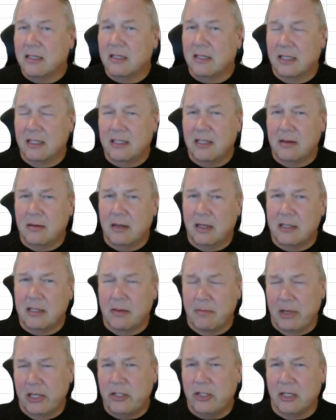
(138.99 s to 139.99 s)
And as I
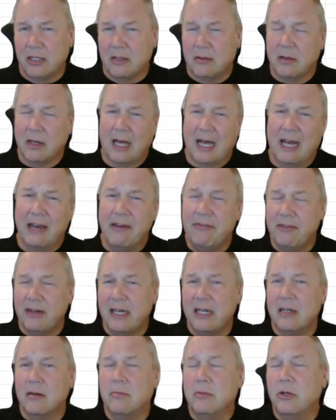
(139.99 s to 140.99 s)
mentioned, I
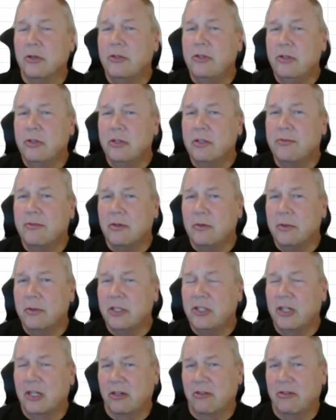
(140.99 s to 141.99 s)
find it most useful when
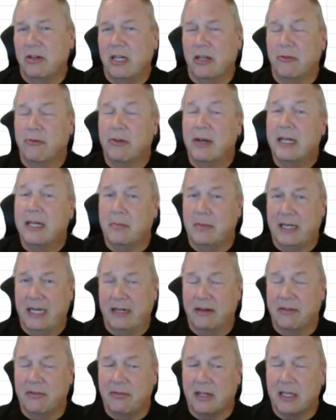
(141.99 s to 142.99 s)
generating random
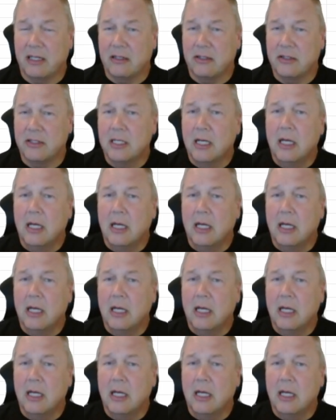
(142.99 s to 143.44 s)
data files.